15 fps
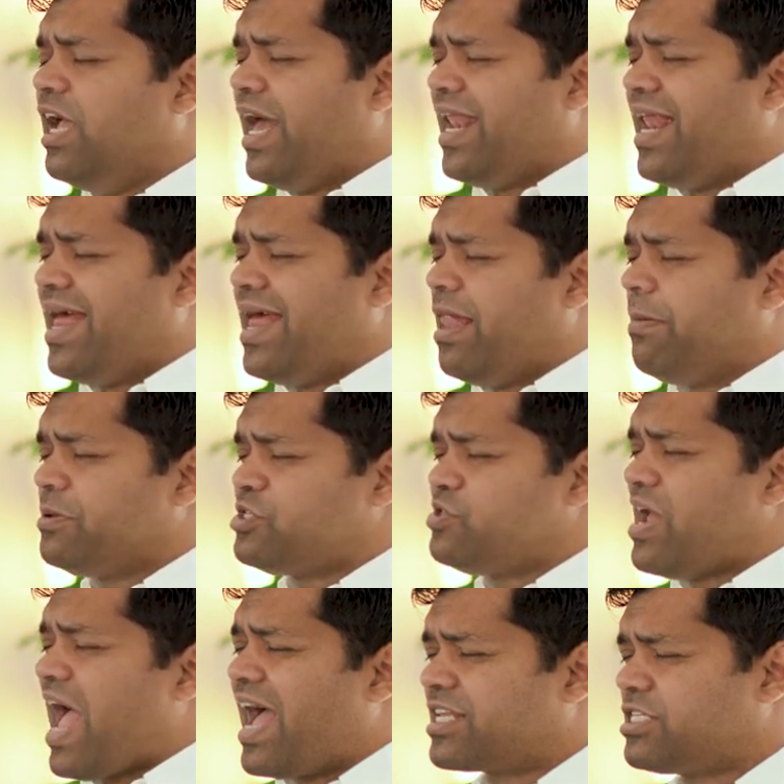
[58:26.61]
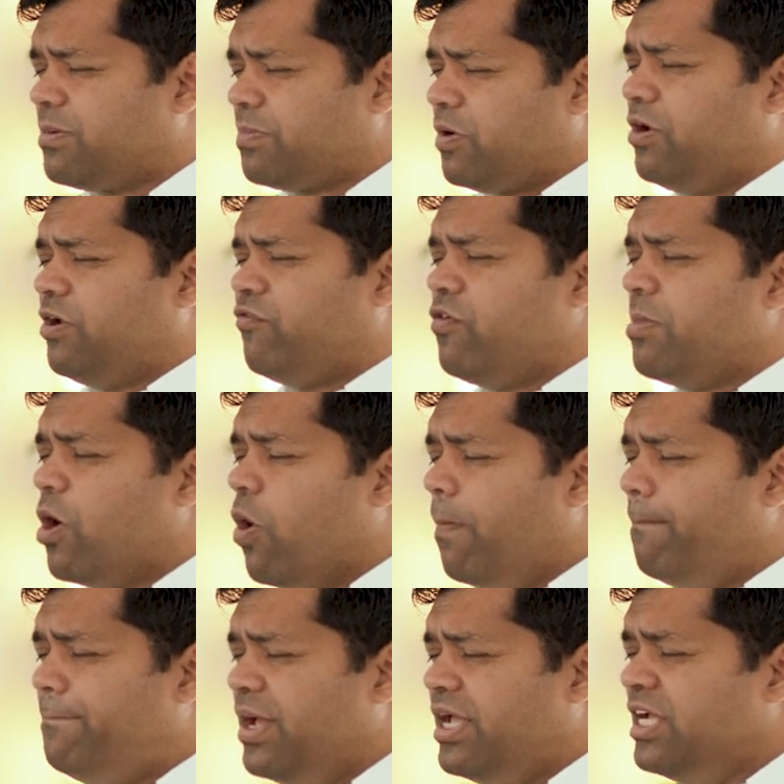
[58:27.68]
And help us to act upon it. We may
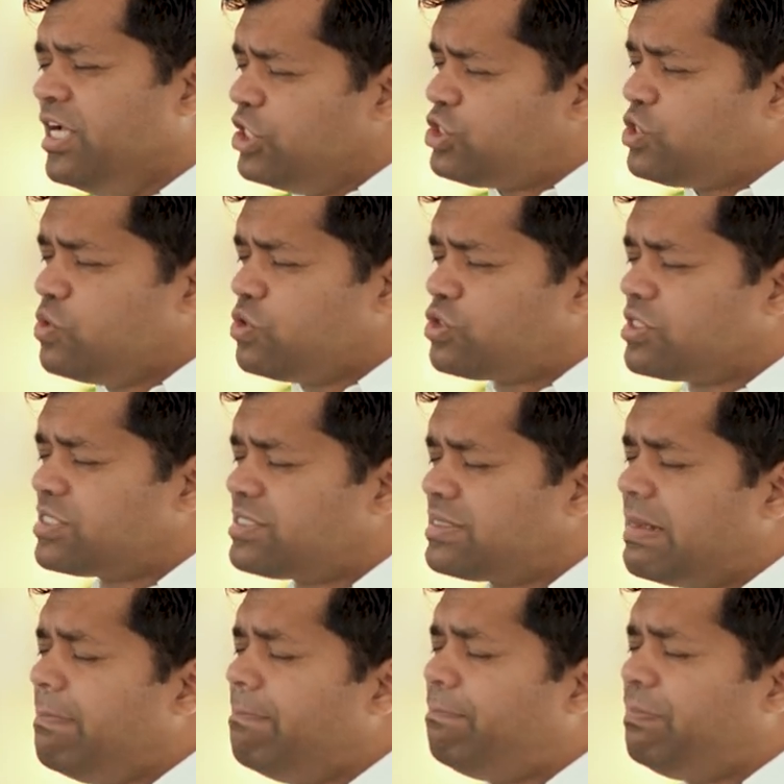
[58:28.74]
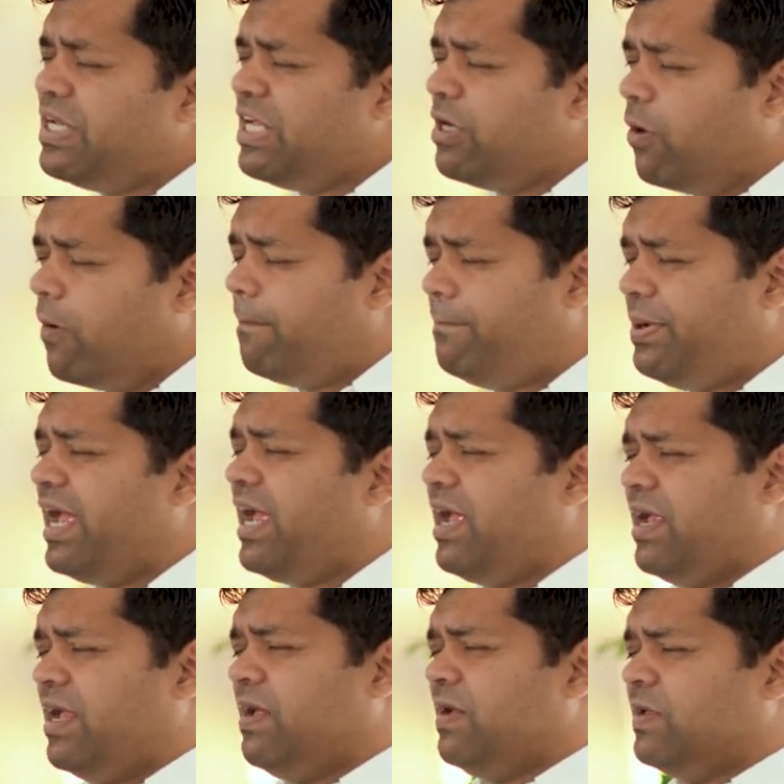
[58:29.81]
obey, choose to simply
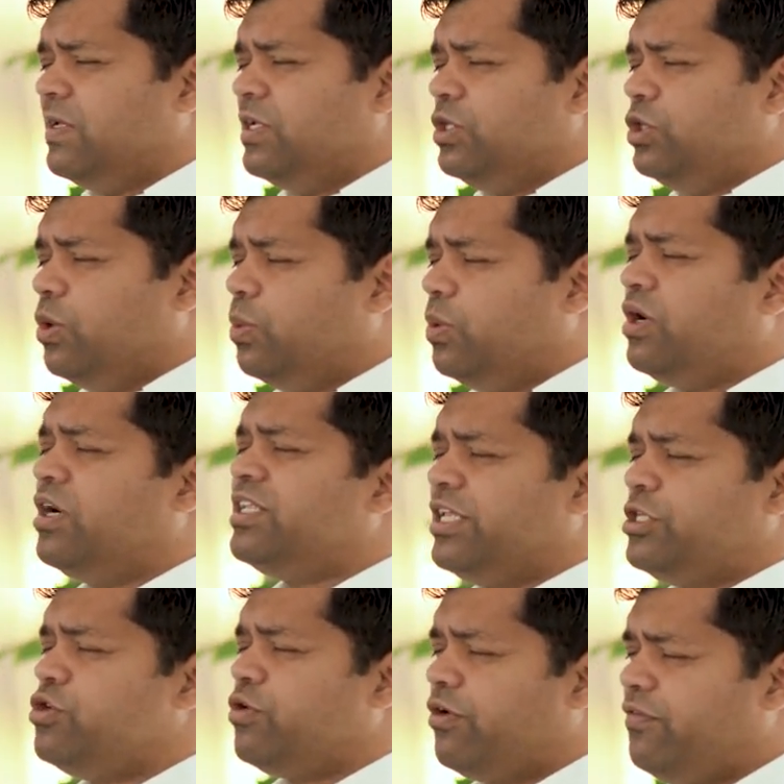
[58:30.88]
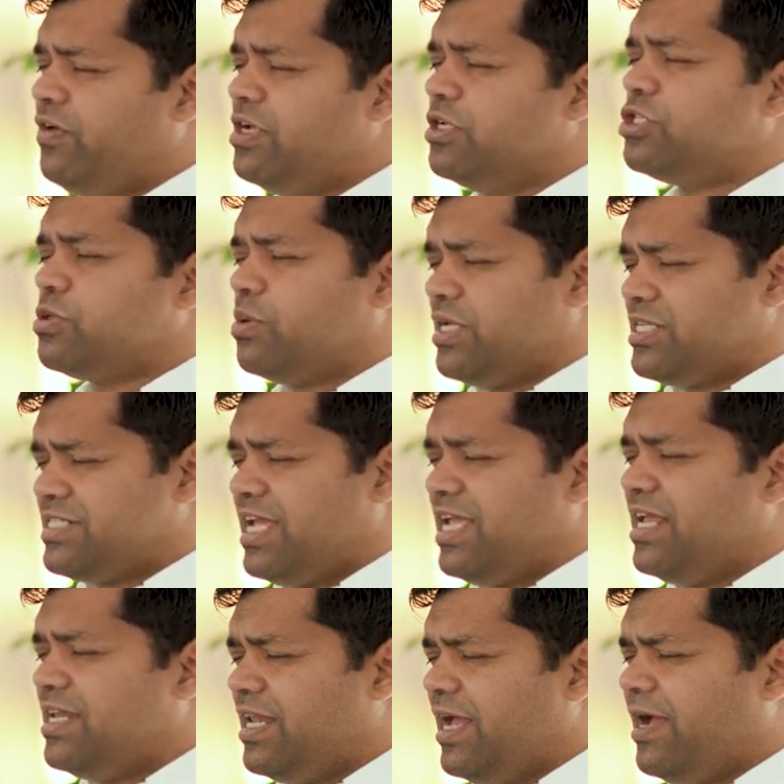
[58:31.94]
obey the word that You reveal to us
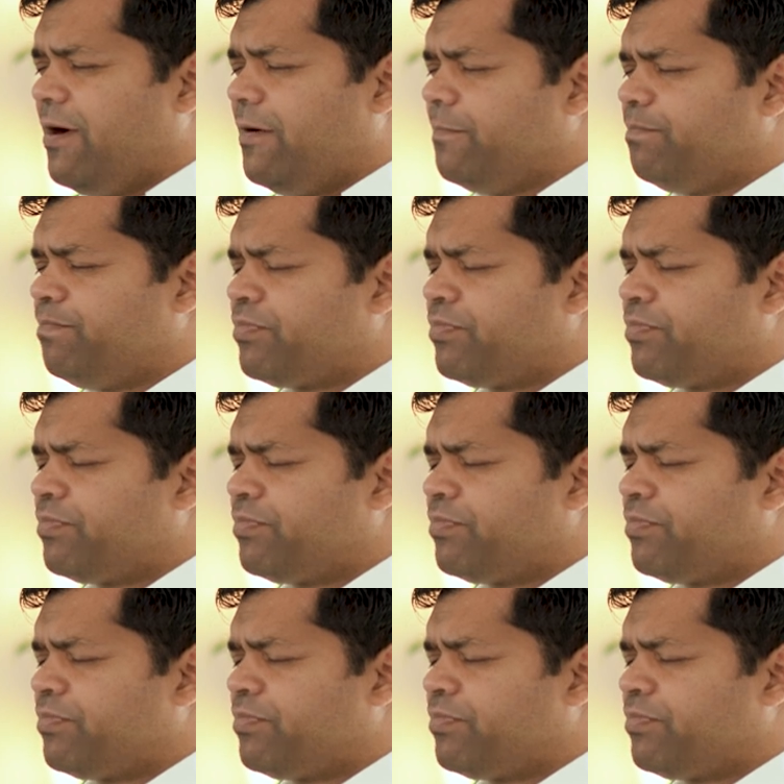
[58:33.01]
day in, day out.